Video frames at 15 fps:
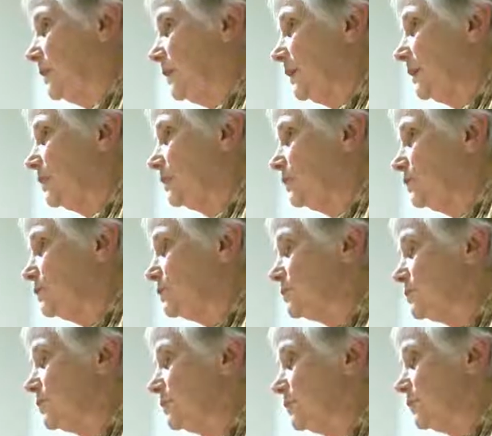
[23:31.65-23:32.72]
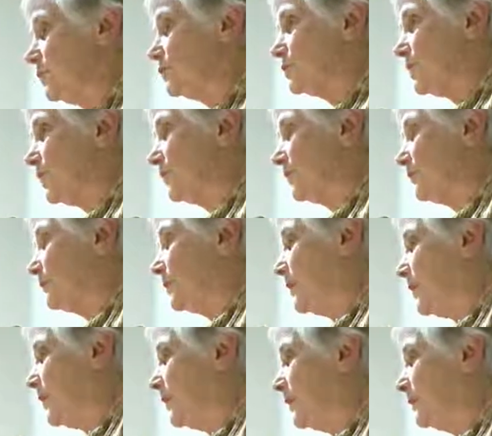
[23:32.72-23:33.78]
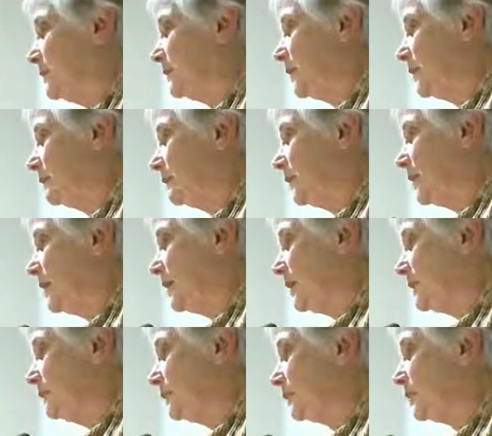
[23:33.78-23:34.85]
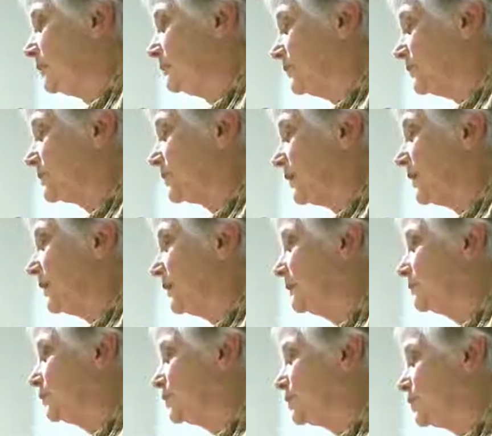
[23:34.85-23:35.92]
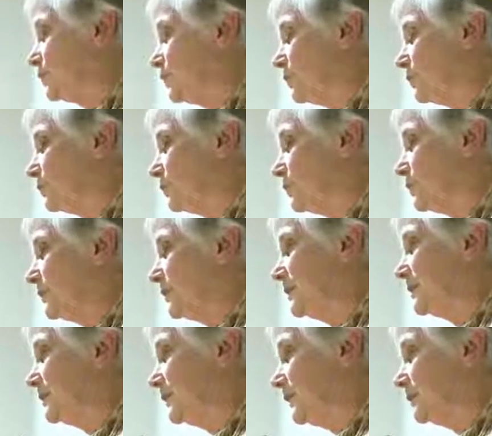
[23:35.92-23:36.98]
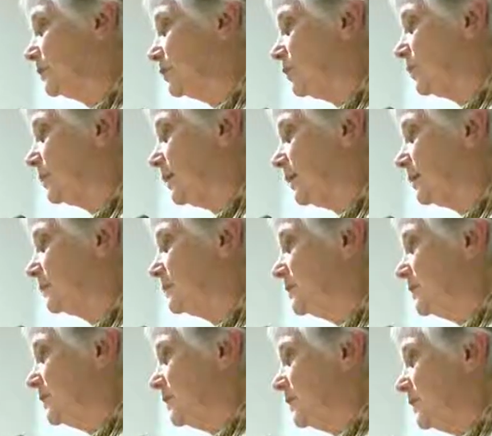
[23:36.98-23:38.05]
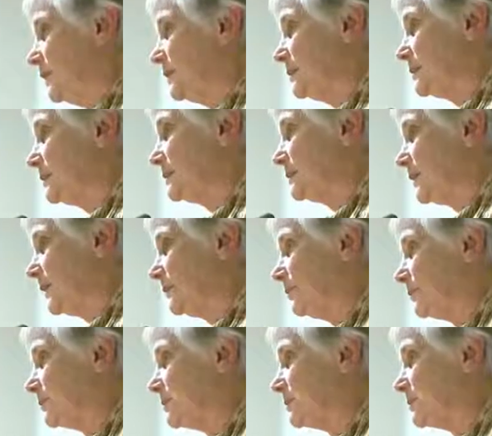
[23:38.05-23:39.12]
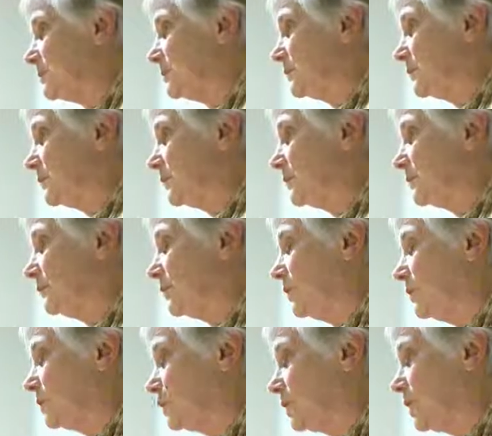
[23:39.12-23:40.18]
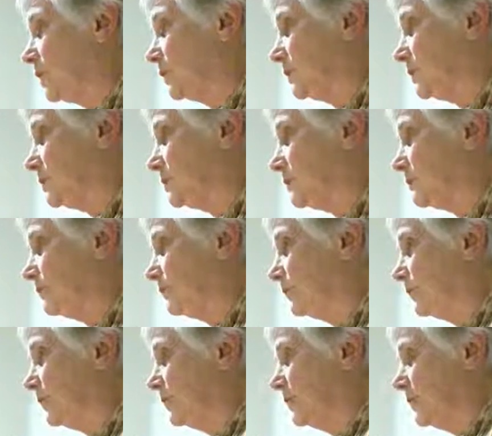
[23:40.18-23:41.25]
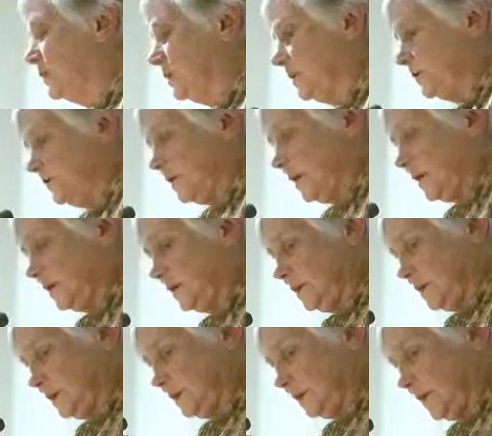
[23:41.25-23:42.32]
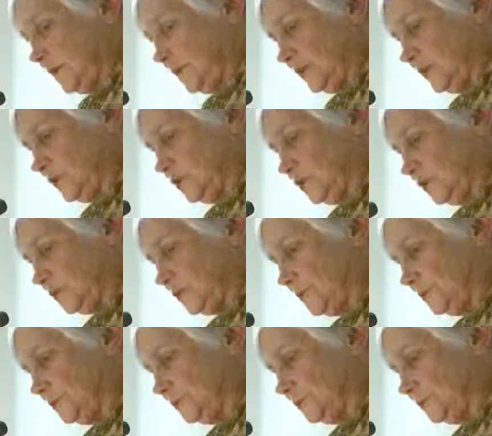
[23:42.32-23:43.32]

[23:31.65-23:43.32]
And it used No Child Left Behind and behavior of this kind, which the author didn't yet know about, as examples of childism, of not loving children.